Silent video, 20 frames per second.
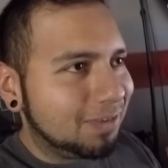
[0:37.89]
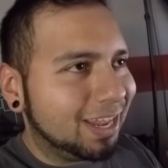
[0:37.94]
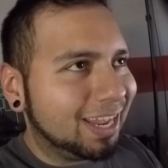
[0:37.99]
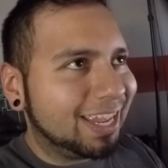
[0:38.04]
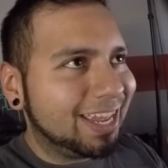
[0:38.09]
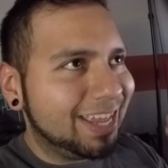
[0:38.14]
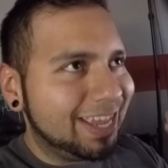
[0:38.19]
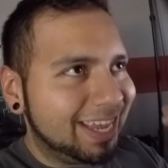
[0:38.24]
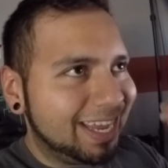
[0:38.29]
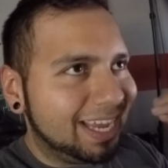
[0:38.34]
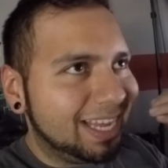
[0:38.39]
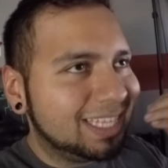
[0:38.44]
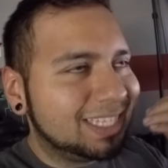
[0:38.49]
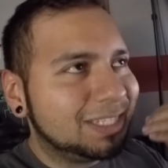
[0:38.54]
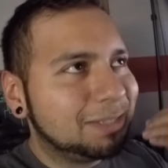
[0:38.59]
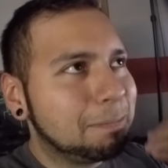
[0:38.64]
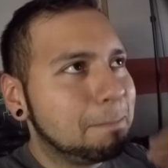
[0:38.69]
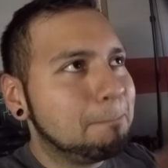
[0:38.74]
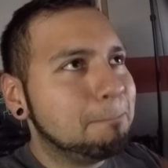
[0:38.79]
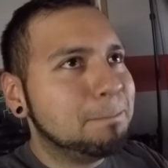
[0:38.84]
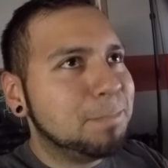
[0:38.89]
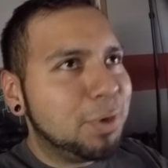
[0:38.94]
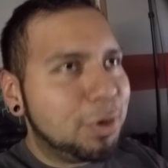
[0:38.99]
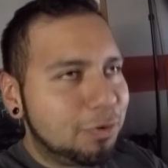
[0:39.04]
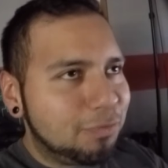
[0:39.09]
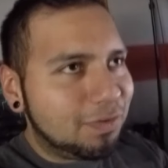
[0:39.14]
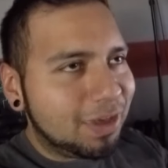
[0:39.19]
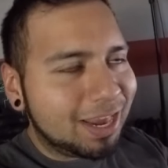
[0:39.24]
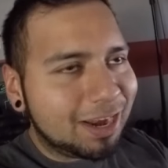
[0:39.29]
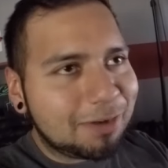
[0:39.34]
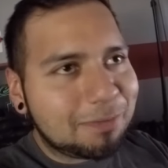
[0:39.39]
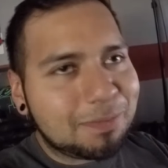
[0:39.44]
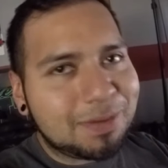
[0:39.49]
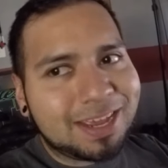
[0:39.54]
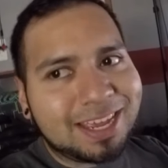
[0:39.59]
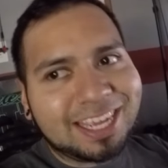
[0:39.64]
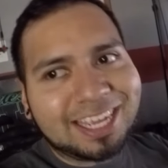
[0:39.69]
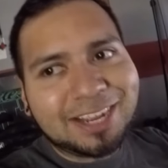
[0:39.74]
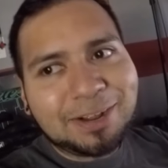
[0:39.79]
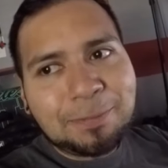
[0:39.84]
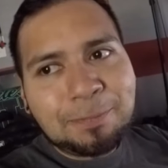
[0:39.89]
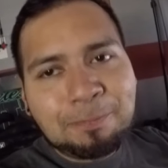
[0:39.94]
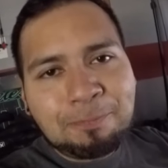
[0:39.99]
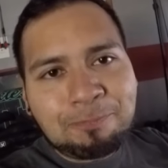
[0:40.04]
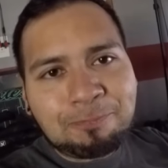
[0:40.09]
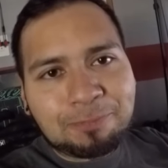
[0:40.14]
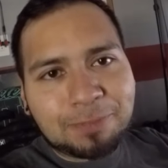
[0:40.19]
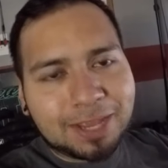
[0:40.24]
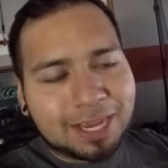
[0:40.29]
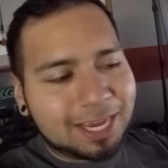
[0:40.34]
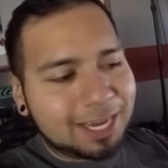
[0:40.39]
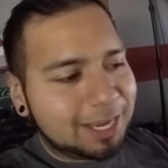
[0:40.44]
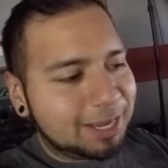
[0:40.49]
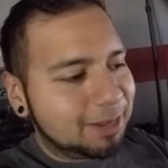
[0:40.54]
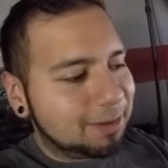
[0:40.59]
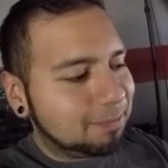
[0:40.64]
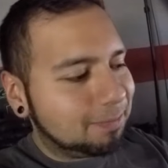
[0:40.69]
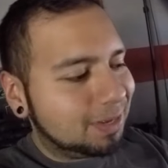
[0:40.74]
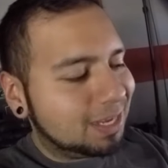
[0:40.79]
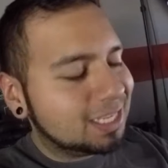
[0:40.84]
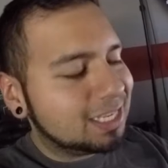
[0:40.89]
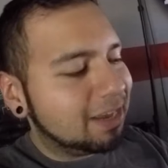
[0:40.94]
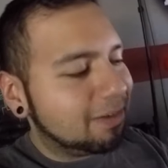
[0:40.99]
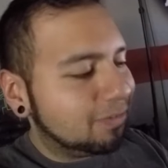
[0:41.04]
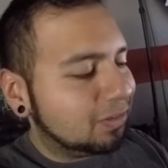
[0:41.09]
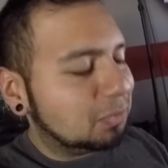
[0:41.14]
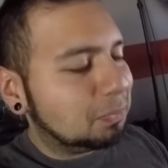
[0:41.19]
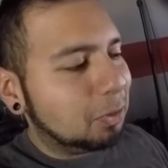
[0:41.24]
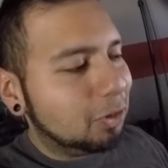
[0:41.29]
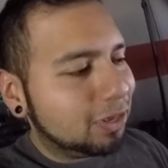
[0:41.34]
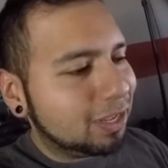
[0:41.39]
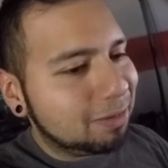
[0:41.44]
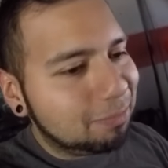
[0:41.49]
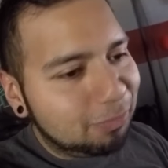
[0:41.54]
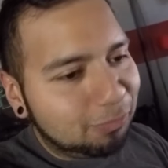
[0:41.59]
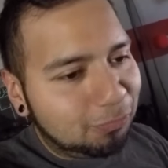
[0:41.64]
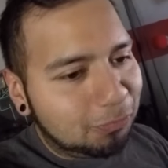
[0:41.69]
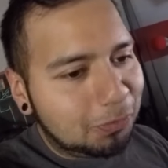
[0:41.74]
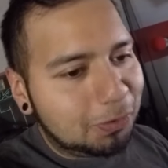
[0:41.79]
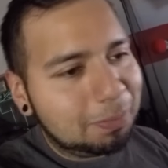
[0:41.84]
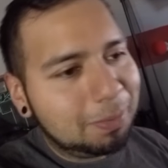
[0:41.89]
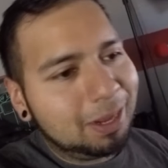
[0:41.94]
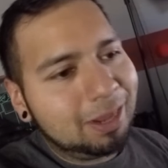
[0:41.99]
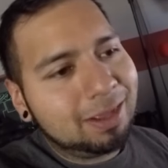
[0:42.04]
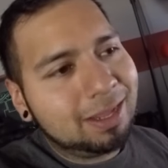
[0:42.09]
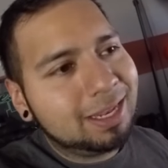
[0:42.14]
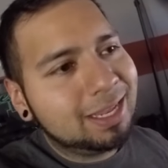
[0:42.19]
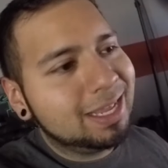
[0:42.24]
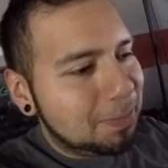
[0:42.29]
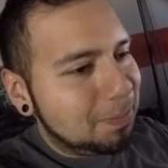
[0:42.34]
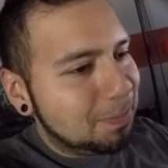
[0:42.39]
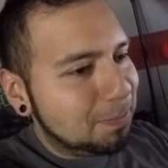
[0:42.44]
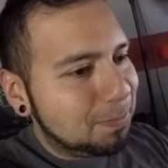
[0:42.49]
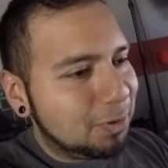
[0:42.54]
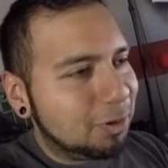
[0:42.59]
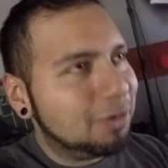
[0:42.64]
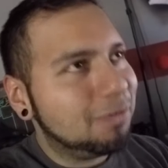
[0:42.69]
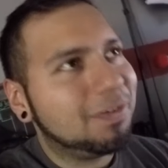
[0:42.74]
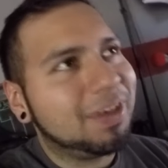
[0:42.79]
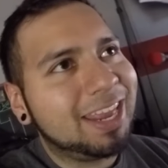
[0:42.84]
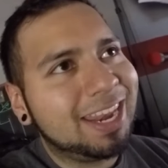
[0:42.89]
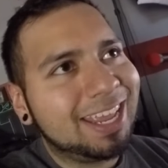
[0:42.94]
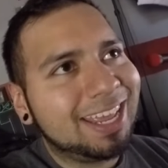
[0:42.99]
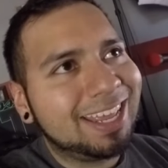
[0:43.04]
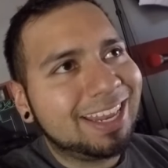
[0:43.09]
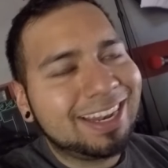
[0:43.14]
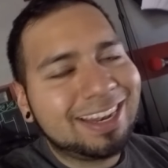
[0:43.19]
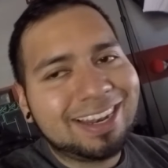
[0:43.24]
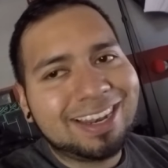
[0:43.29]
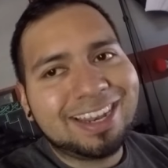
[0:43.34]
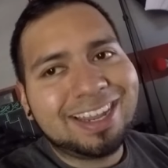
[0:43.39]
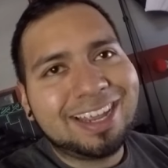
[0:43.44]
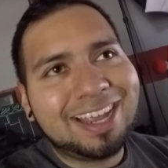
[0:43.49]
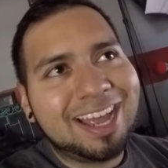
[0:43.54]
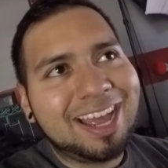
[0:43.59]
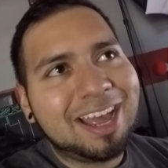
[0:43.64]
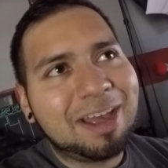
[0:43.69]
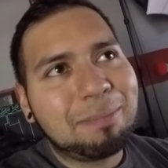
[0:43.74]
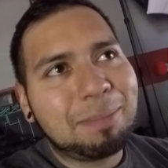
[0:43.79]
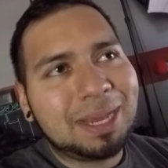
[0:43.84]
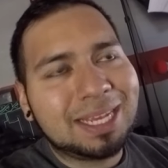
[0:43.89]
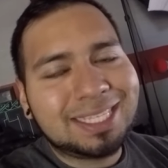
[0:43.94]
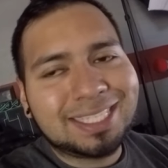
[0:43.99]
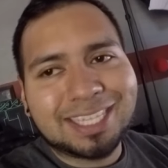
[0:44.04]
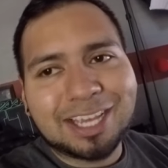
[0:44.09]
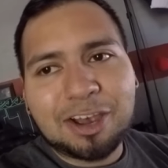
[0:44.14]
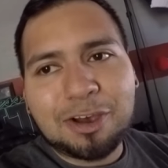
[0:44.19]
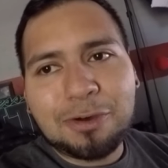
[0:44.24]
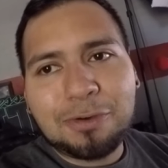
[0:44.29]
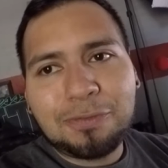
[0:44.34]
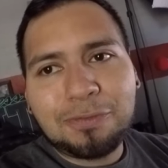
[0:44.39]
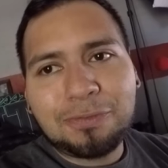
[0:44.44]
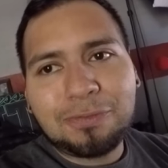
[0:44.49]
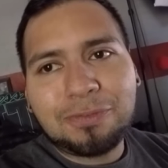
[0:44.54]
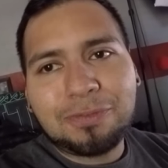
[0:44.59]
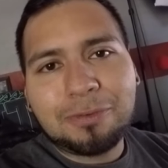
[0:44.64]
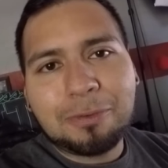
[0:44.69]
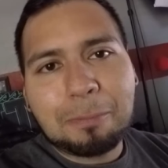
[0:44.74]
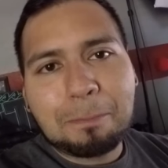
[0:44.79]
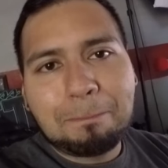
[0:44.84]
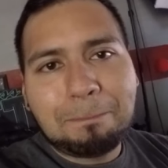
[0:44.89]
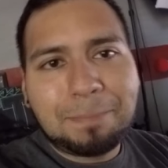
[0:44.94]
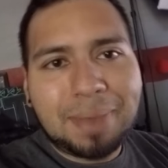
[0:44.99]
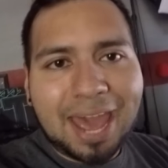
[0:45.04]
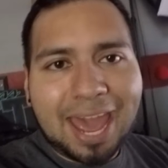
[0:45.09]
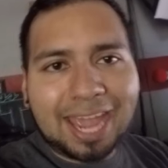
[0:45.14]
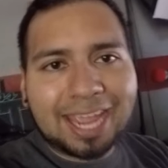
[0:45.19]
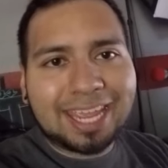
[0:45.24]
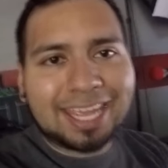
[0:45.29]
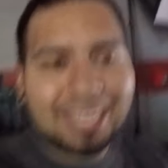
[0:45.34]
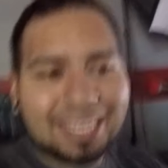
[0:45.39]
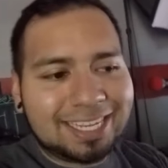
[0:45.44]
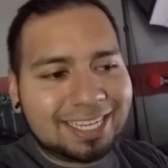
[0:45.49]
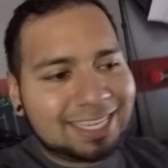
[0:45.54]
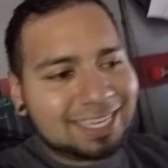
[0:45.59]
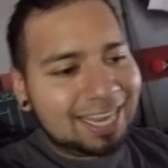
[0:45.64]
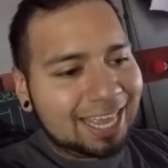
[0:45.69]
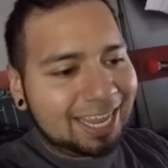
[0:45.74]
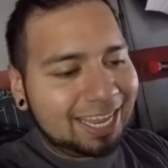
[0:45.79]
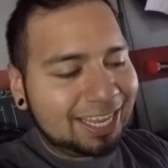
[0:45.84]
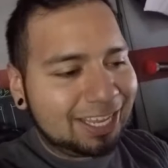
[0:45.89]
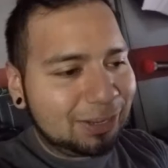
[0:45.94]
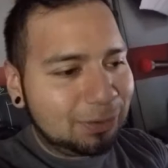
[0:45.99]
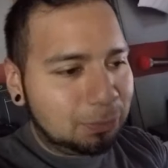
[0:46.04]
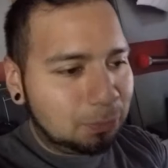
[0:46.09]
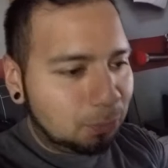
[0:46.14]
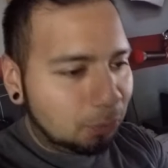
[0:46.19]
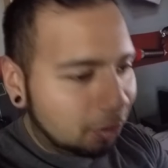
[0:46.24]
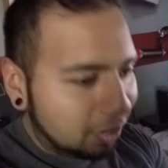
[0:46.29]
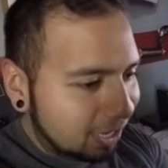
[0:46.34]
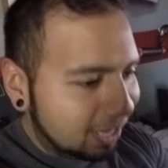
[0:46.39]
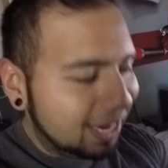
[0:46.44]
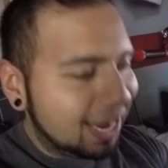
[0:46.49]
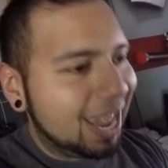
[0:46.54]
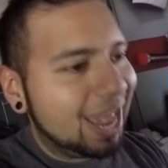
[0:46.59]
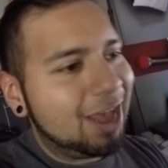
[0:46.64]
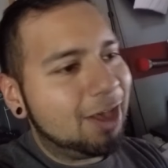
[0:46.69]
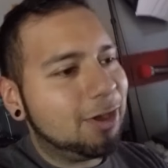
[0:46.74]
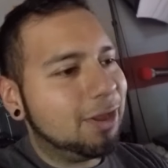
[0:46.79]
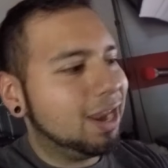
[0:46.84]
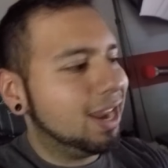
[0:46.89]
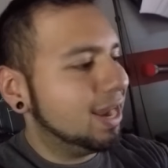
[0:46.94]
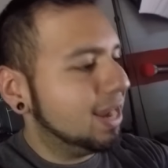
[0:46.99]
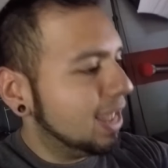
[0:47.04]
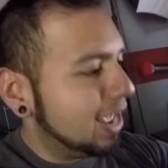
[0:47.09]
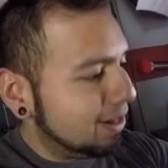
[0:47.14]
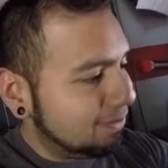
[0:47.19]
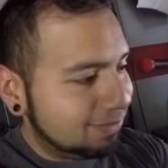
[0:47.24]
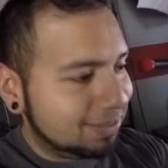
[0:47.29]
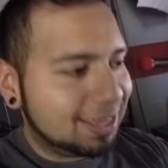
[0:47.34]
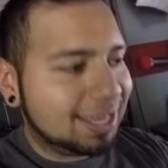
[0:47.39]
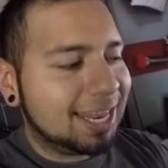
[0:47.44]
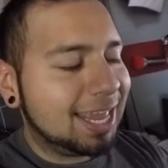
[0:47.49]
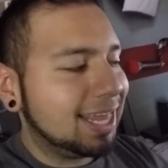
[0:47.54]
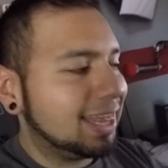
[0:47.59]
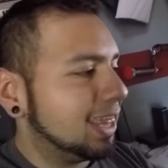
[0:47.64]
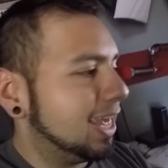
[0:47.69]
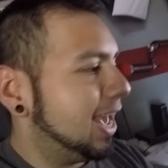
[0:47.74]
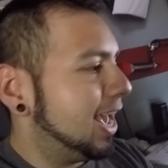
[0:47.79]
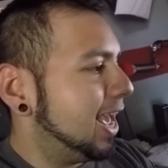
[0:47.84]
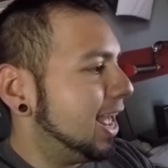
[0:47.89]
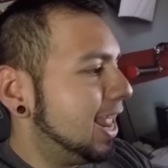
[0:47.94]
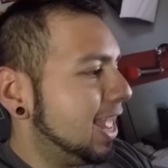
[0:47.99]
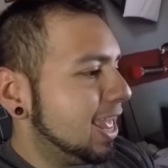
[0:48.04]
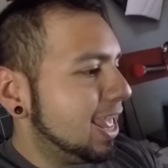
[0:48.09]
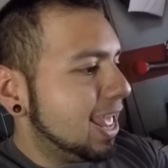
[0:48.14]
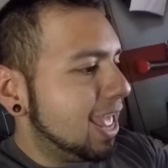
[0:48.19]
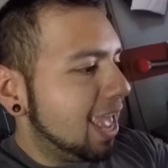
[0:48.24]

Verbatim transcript: Like, it's motivated me because I've spoken before about motivating myself back, like working out and everything like that,